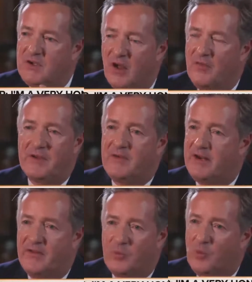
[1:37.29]
can't think of
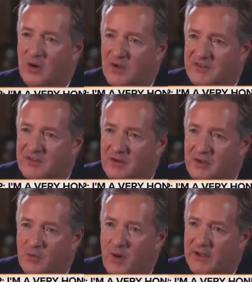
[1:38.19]
anything worse than
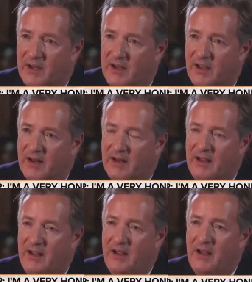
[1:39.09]
you running
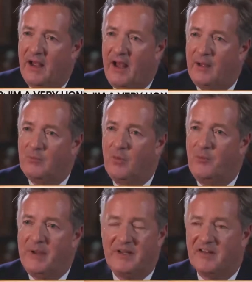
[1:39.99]
again, and will
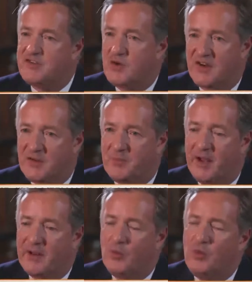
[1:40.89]
be distressed about it?